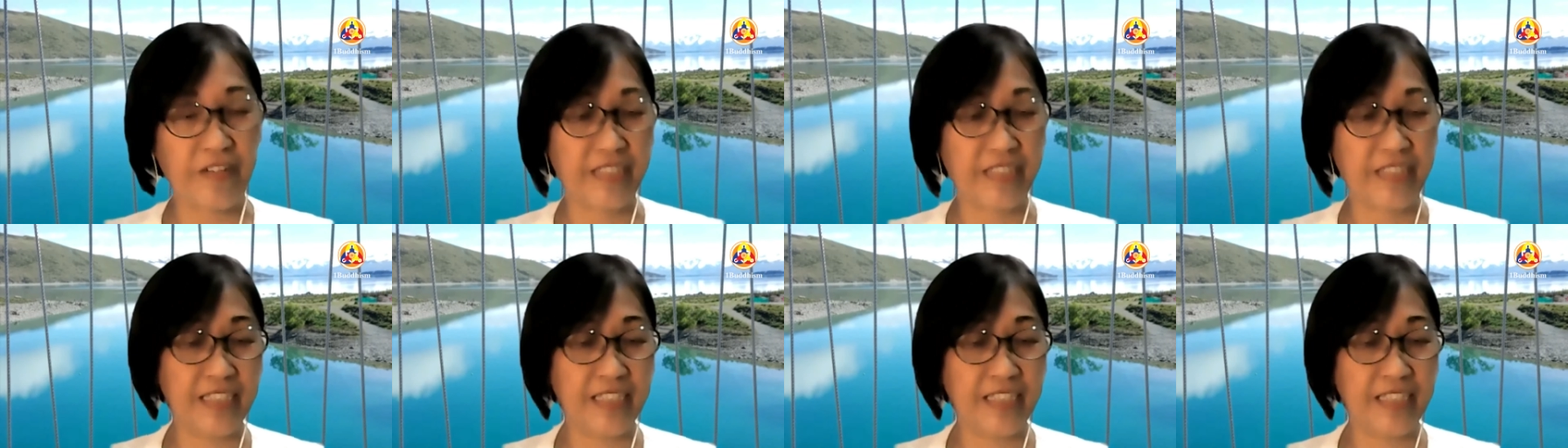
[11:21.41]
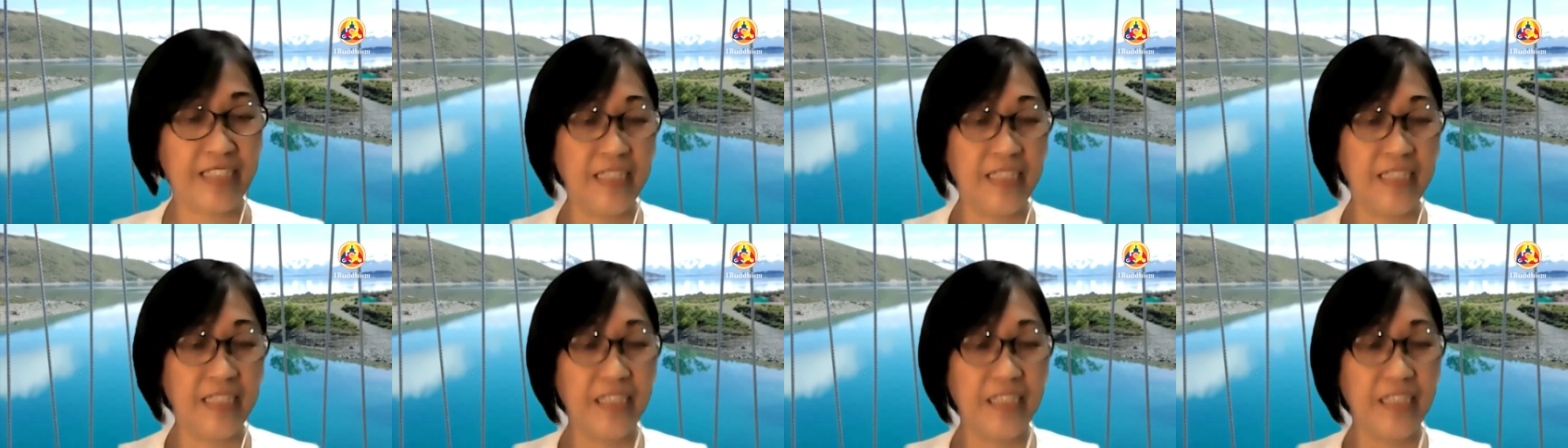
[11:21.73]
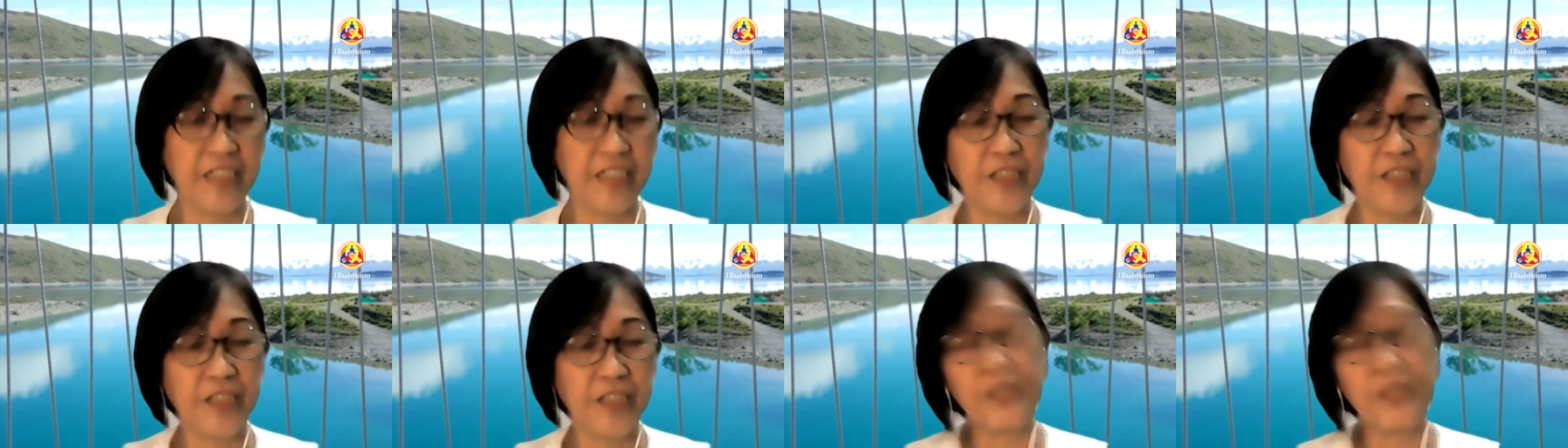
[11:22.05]
and deers
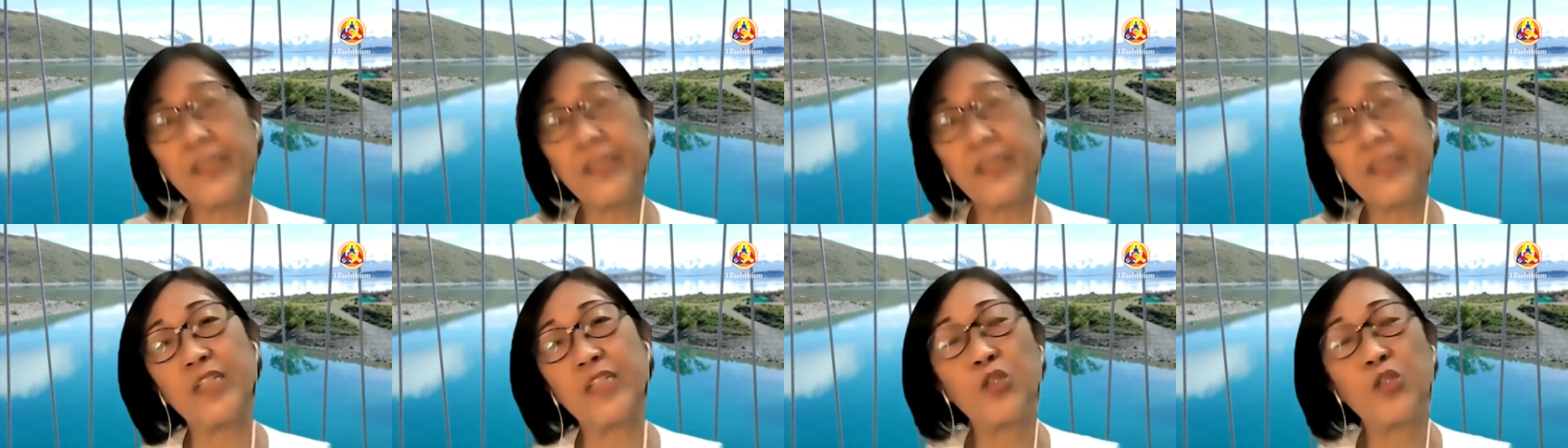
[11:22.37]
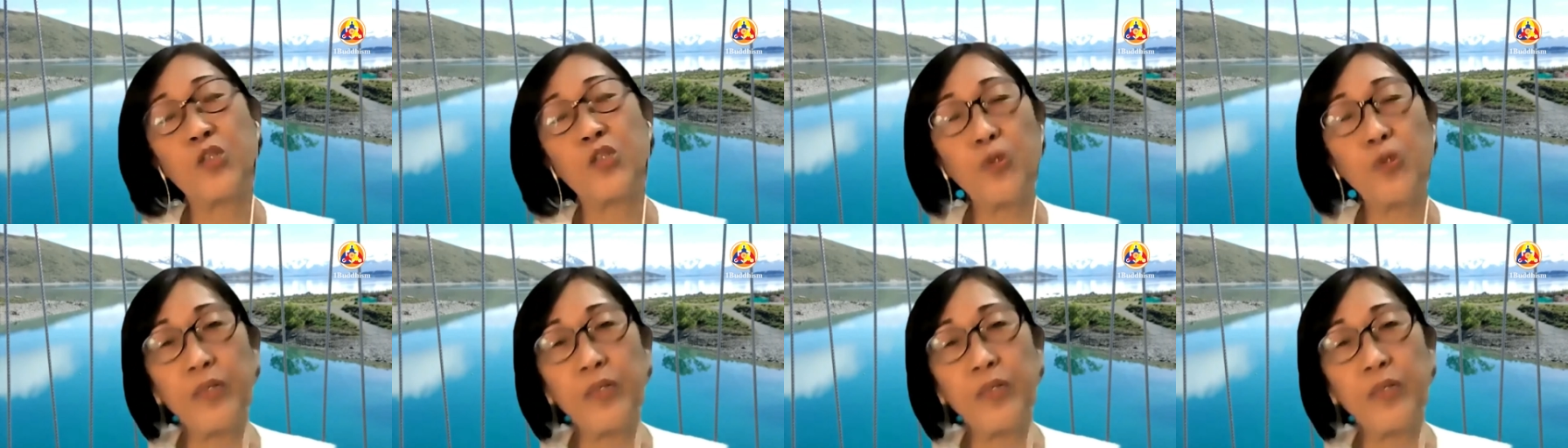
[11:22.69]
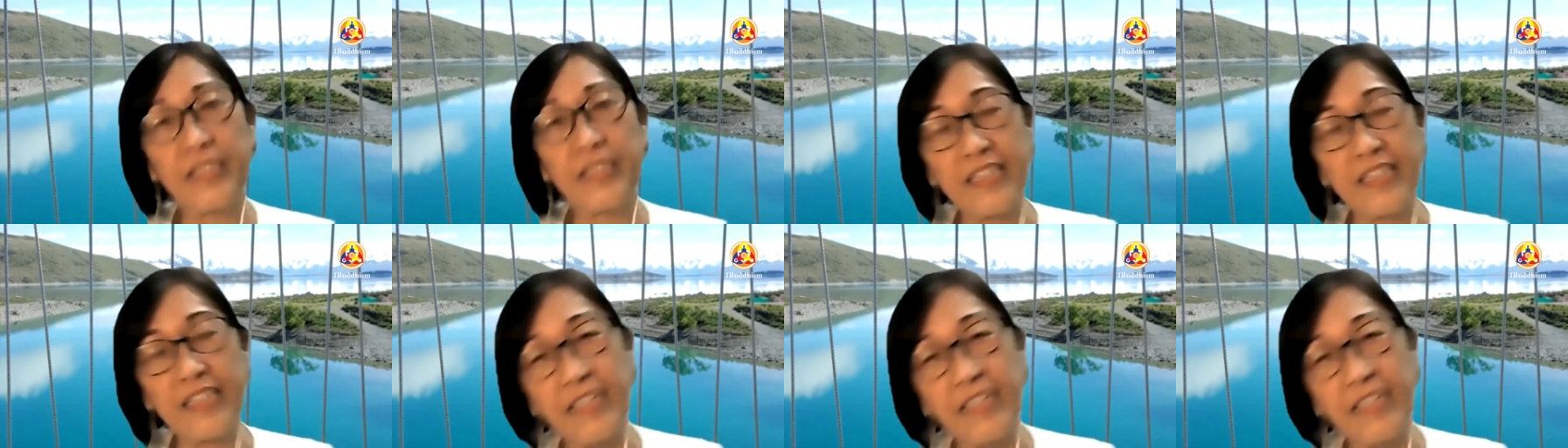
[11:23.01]
were one of
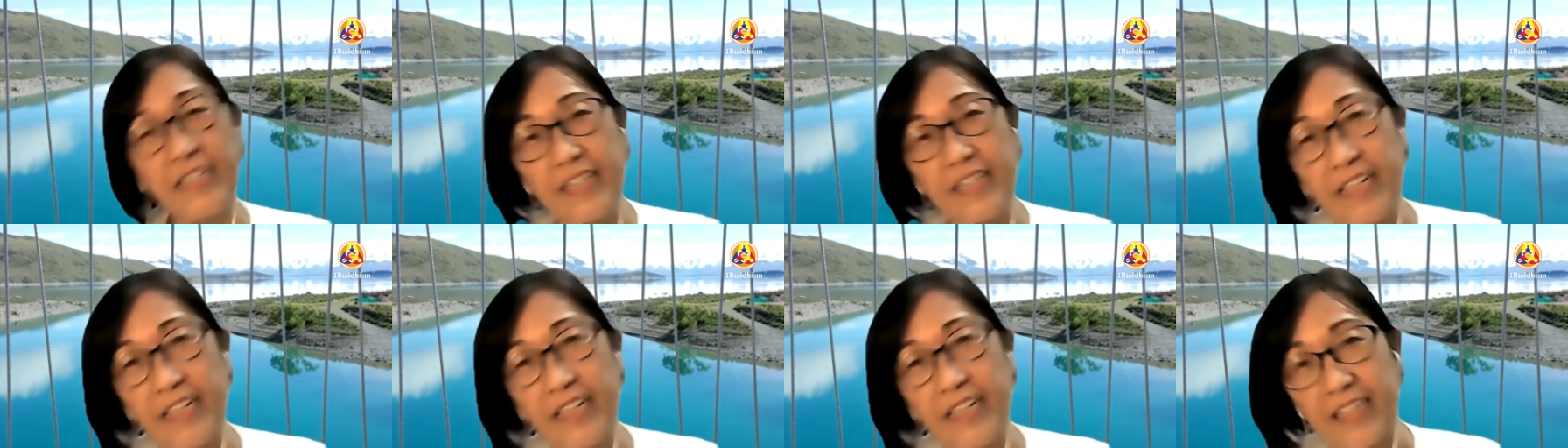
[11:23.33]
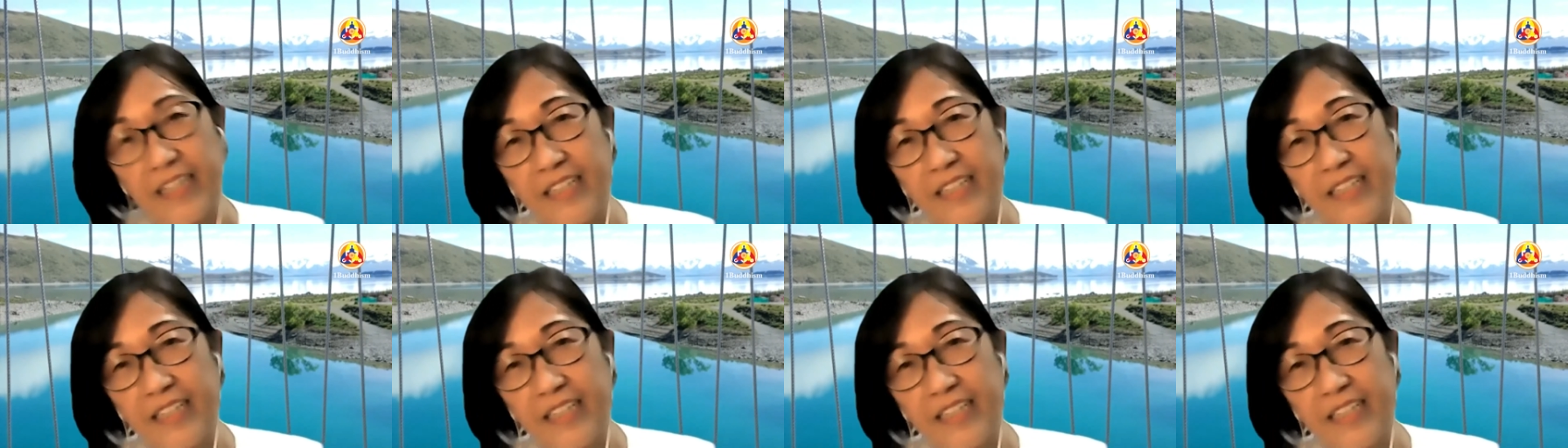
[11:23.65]
his favorites.